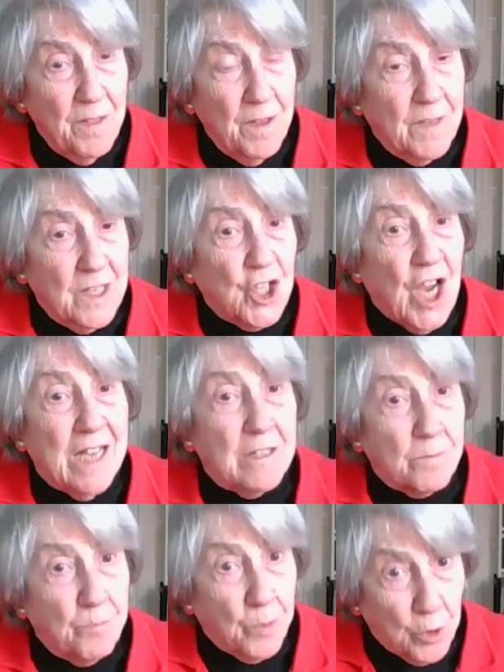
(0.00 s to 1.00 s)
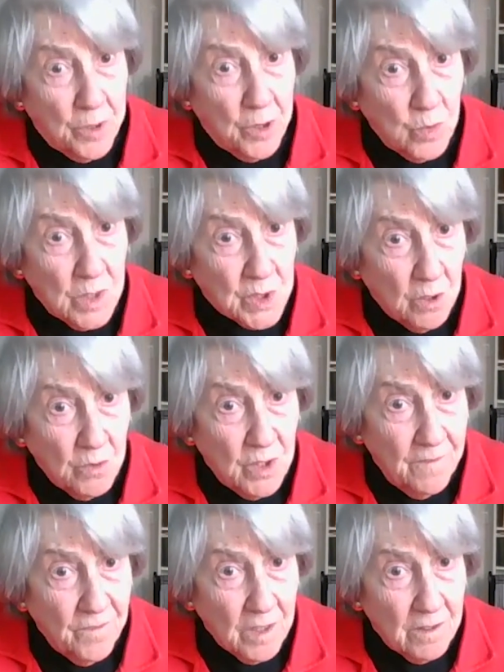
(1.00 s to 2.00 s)
that childbirth was so
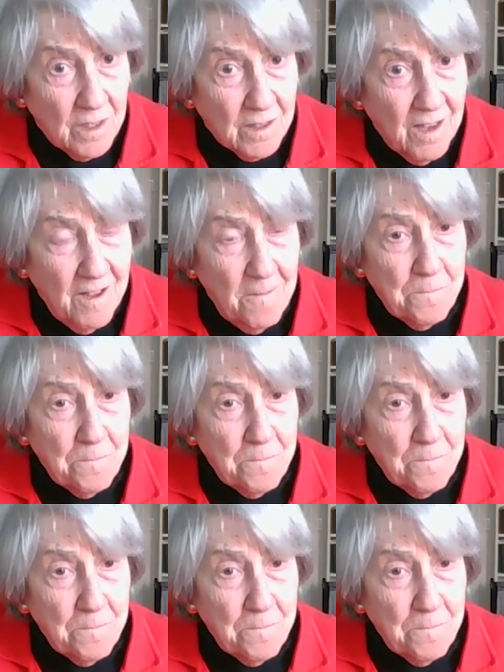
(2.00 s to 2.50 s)
difficult